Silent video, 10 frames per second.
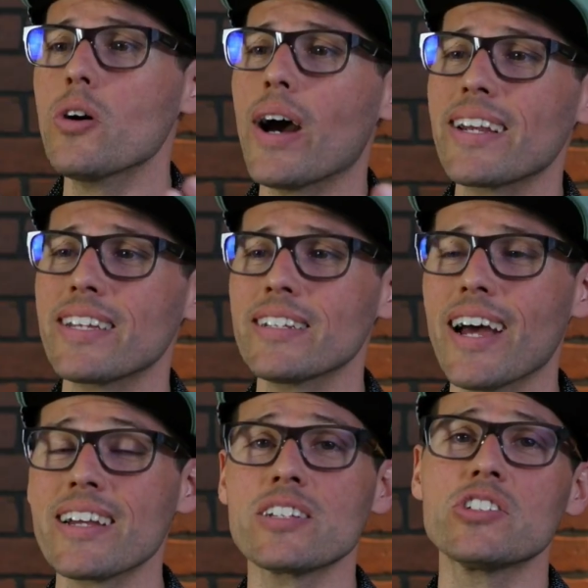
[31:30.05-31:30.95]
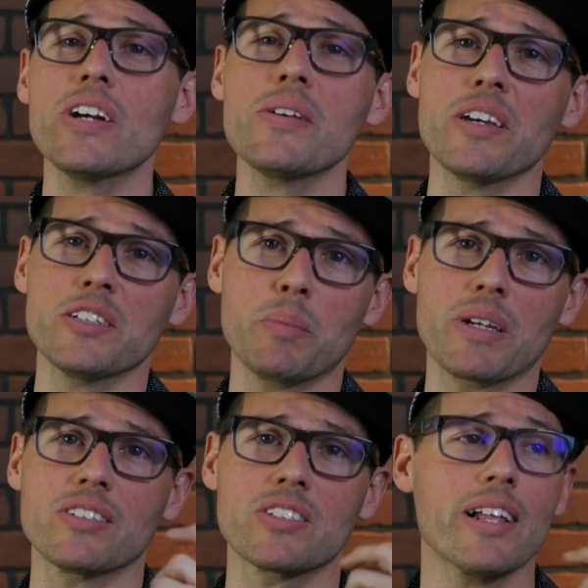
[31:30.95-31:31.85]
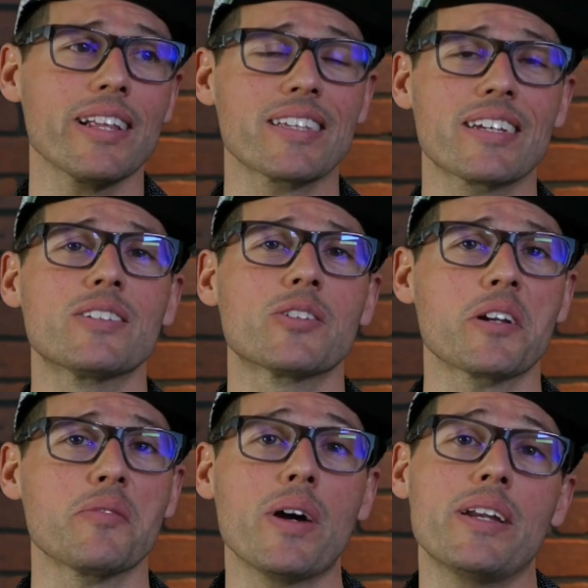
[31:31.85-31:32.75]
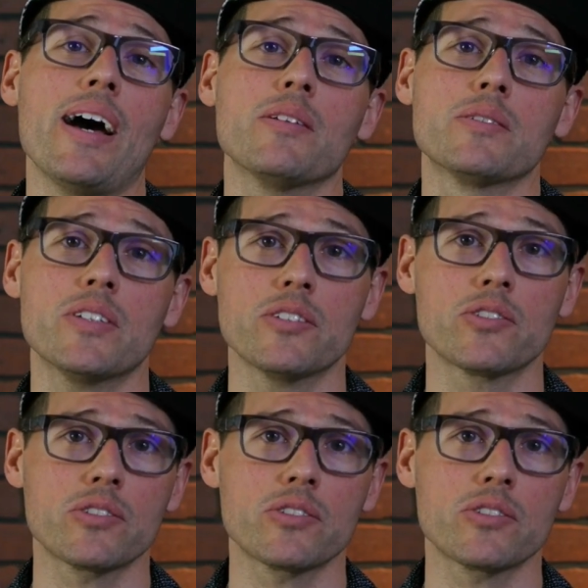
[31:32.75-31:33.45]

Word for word: I can share this because it's not like the kids are going to find out, since,